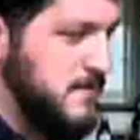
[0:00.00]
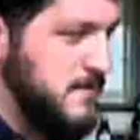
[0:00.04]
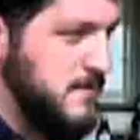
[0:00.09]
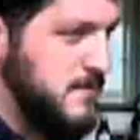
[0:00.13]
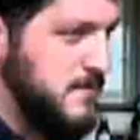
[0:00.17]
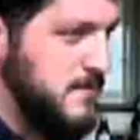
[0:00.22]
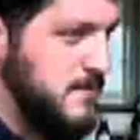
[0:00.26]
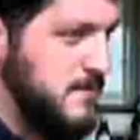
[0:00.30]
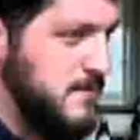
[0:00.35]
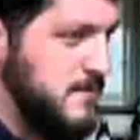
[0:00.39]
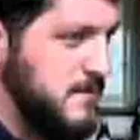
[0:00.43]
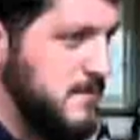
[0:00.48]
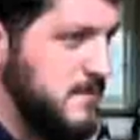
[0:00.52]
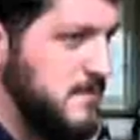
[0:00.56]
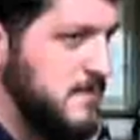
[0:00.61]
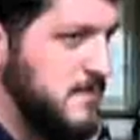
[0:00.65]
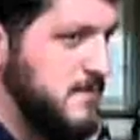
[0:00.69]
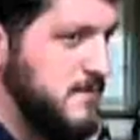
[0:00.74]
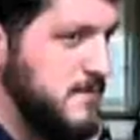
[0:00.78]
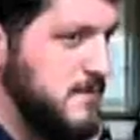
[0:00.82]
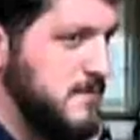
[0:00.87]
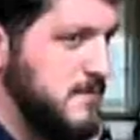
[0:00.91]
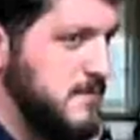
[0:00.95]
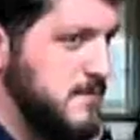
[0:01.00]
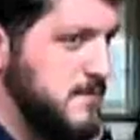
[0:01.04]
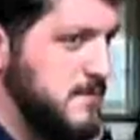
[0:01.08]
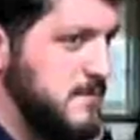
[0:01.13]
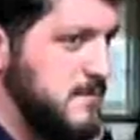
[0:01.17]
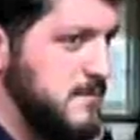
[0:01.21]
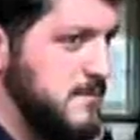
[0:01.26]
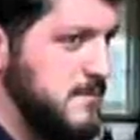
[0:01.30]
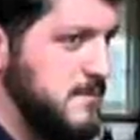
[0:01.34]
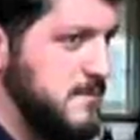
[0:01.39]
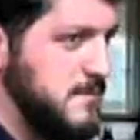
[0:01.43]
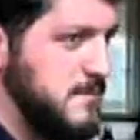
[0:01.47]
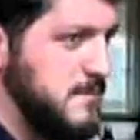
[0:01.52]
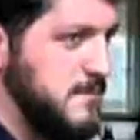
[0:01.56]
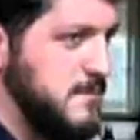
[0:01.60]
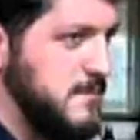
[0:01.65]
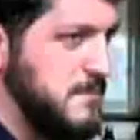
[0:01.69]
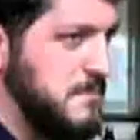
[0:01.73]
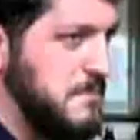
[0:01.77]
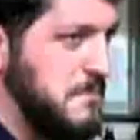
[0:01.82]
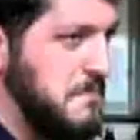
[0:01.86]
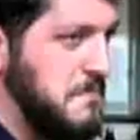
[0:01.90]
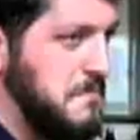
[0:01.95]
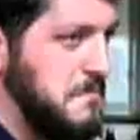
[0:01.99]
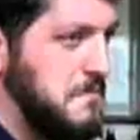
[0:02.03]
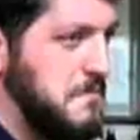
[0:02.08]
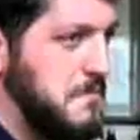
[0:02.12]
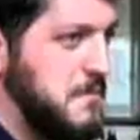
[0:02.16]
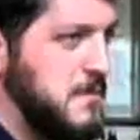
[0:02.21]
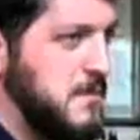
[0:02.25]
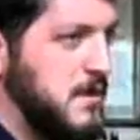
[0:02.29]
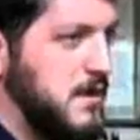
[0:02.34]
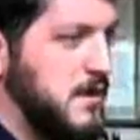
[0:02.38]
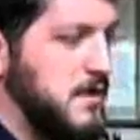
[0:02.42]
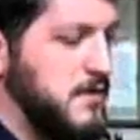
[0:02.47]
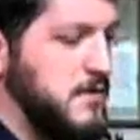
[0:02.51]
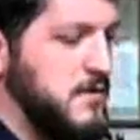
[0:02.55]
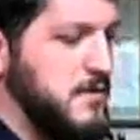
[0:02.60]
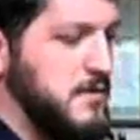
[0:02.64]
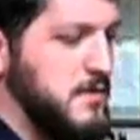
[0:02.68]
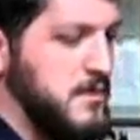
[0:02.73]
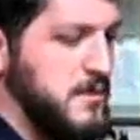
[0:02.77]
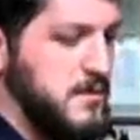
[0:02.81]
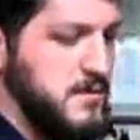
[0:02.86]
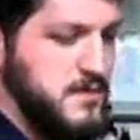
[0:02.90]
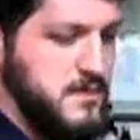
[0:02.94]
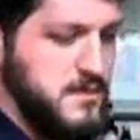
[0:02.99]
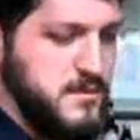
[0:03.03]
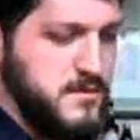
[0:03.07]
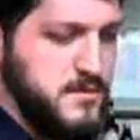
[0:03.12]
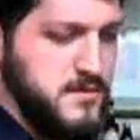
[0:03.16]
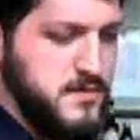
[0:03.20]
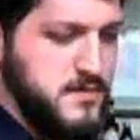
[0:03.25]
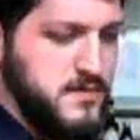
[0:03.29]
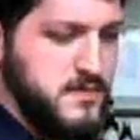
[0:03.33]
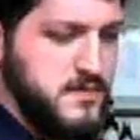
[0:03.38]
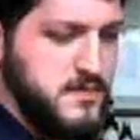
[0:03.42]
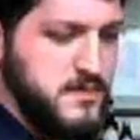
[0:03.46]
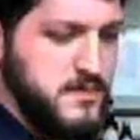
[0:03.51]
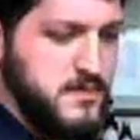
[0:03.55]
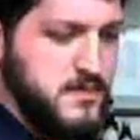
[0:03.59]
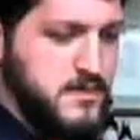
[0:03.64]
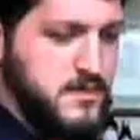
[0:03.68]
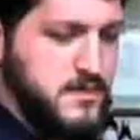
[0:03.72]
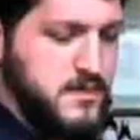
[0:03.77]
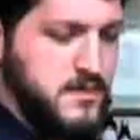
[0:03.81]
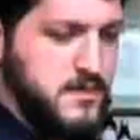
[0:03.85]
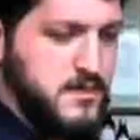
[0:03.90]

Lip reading: [no speech]